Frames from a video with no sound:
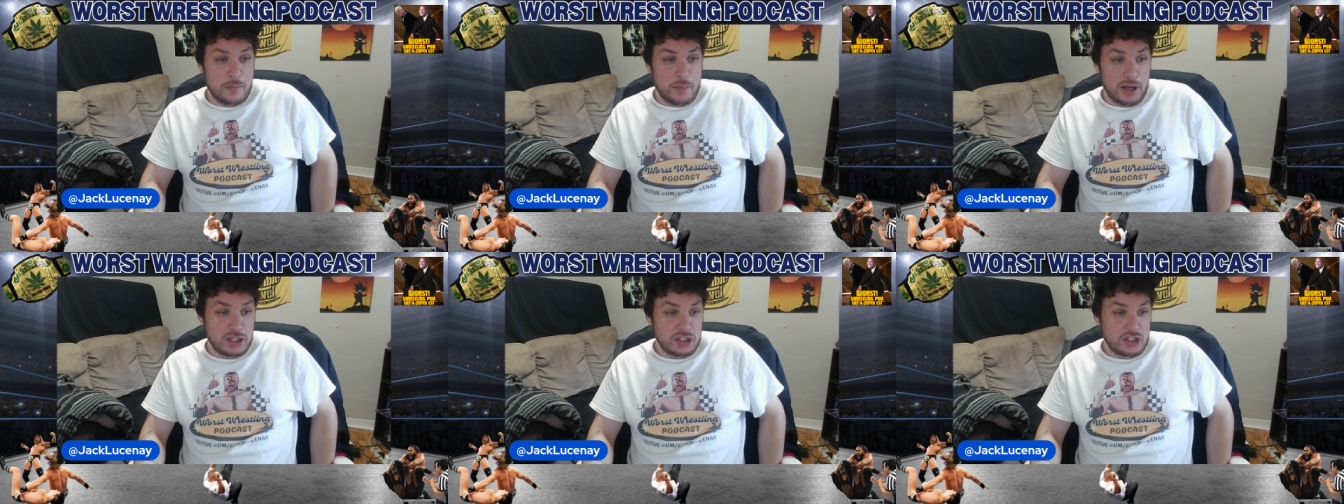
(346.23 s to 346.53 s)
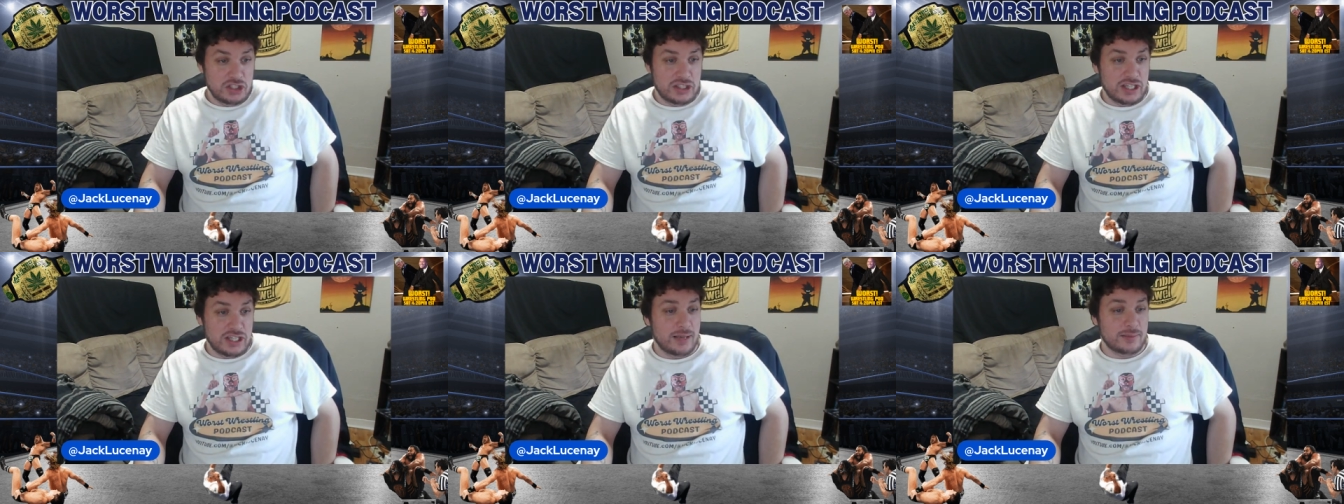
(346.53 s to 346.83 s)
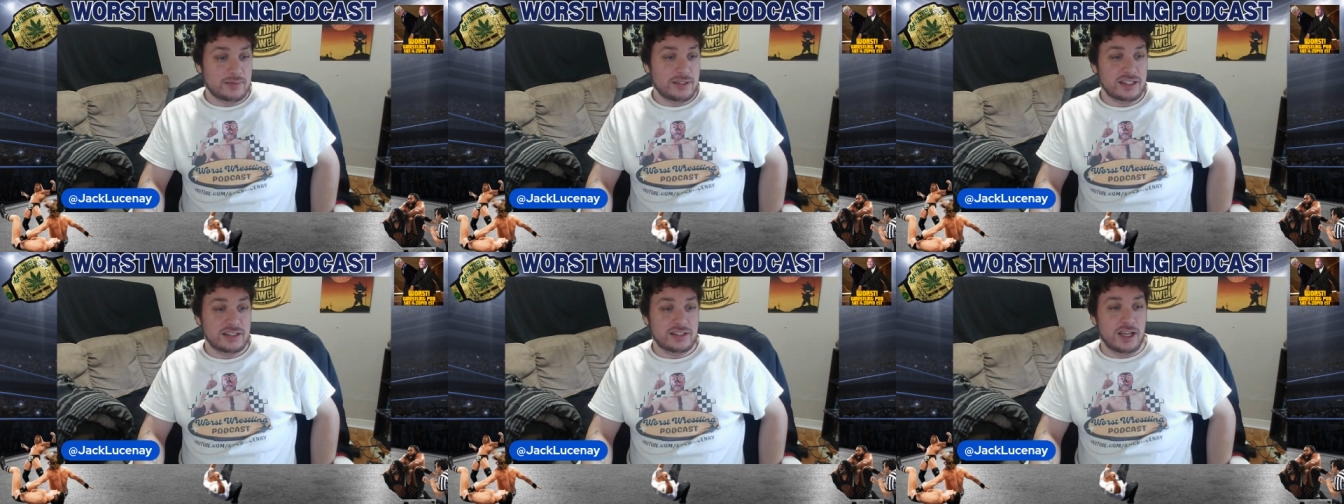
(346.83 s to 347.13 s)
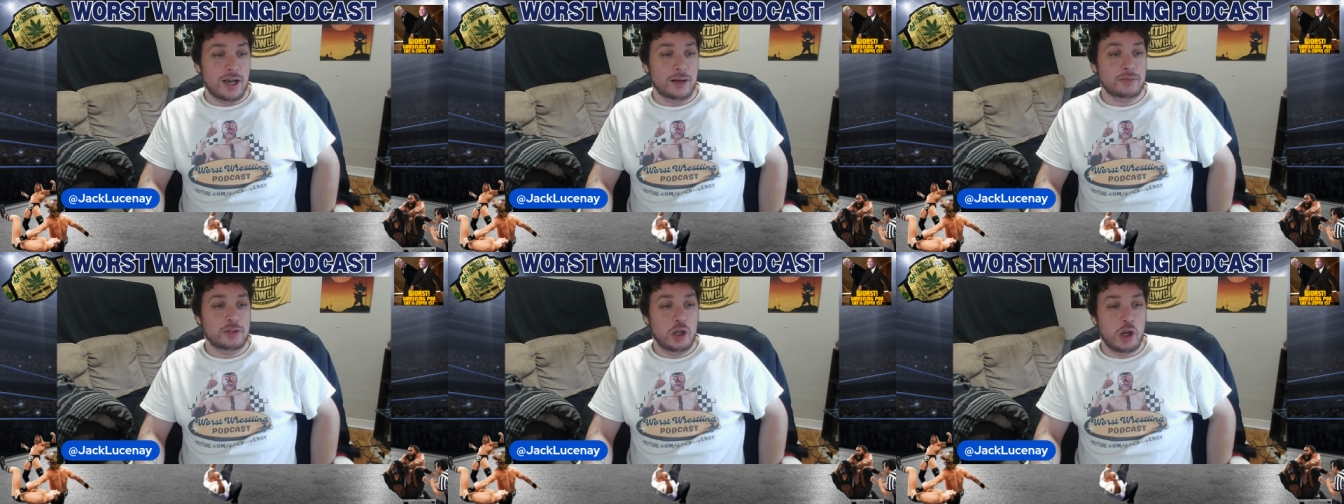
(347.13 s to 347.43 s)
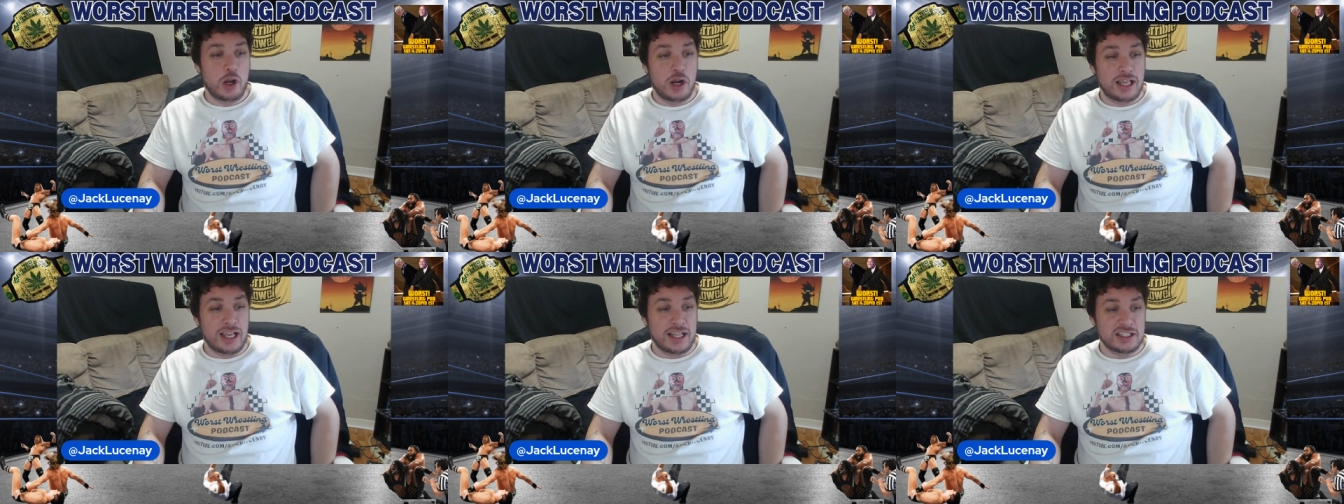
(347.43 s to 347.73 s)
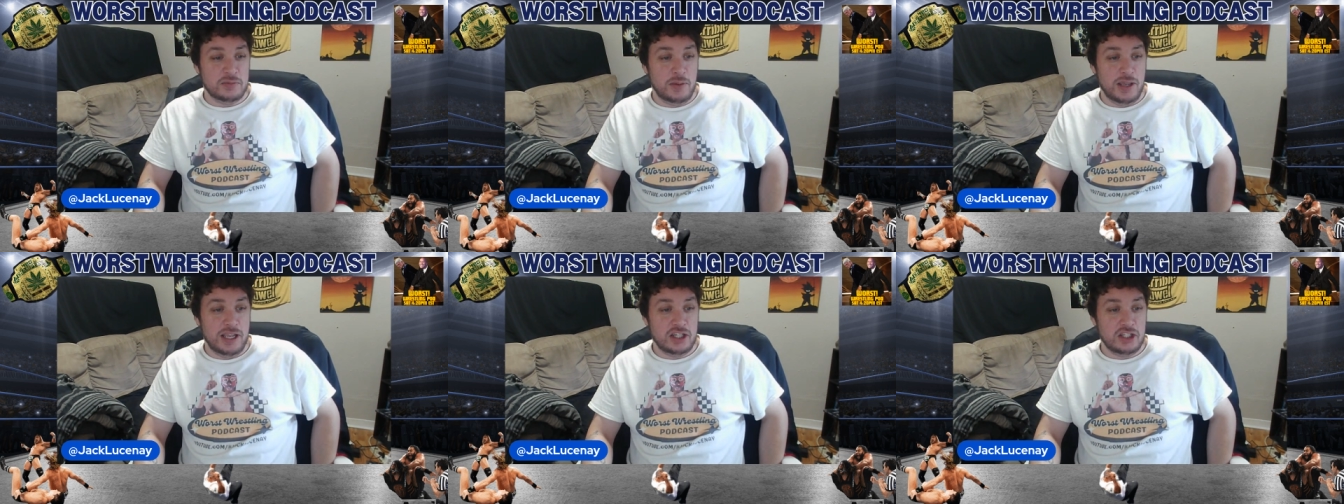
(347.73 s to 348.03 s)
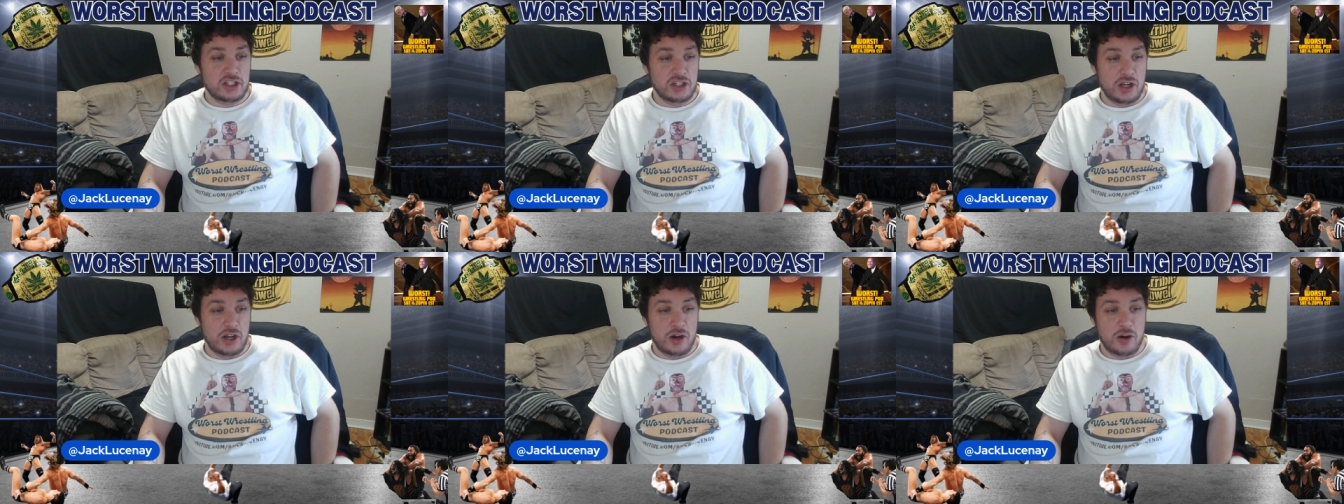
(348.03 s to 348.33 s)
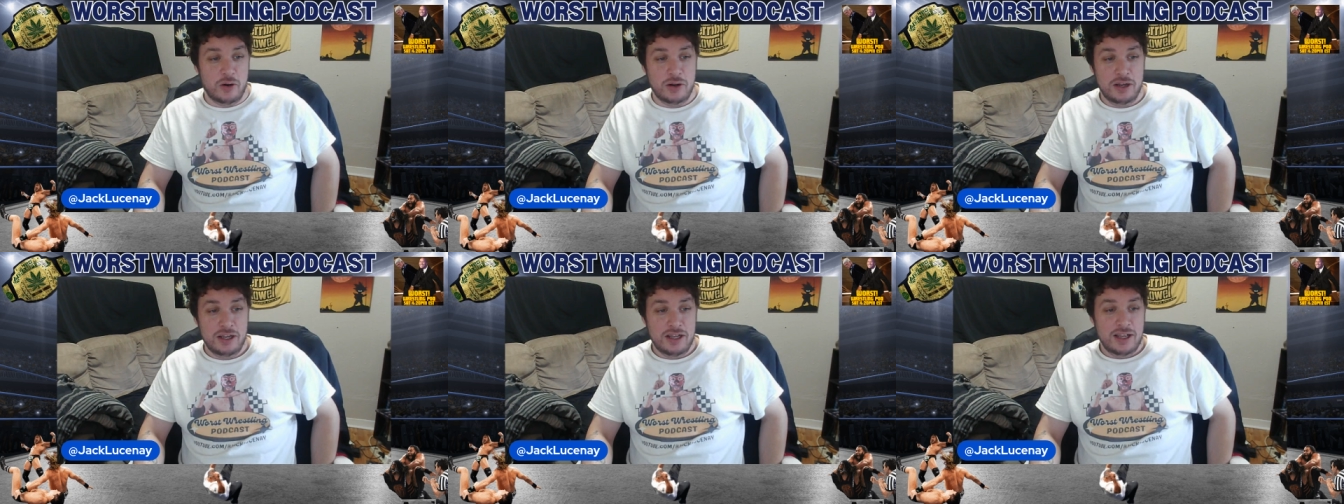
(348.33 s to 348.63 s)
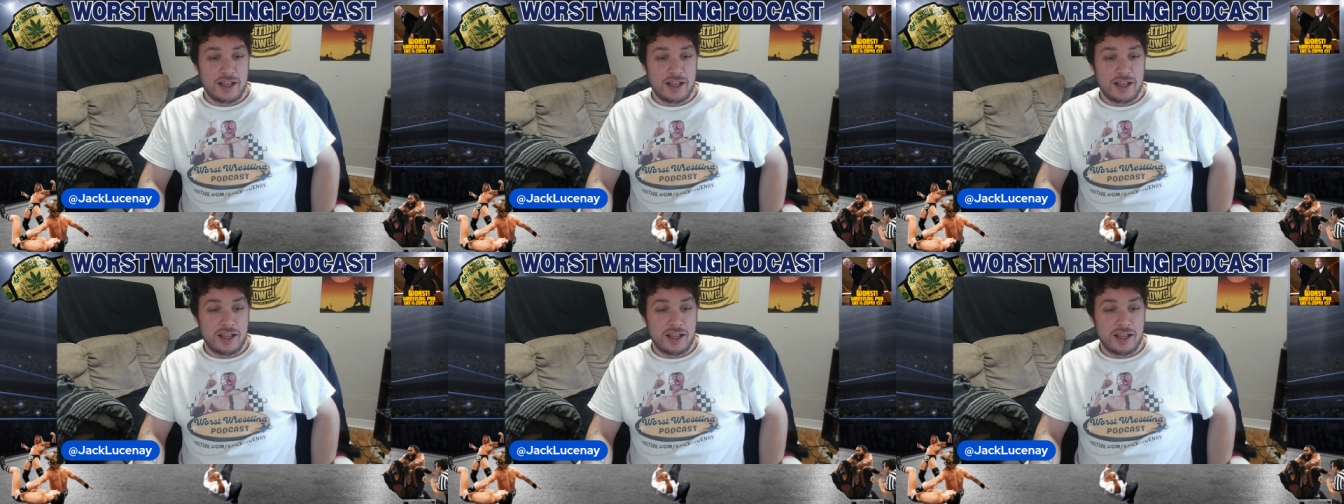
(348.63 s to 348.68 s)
bunch of times. I saw him do it against Big Show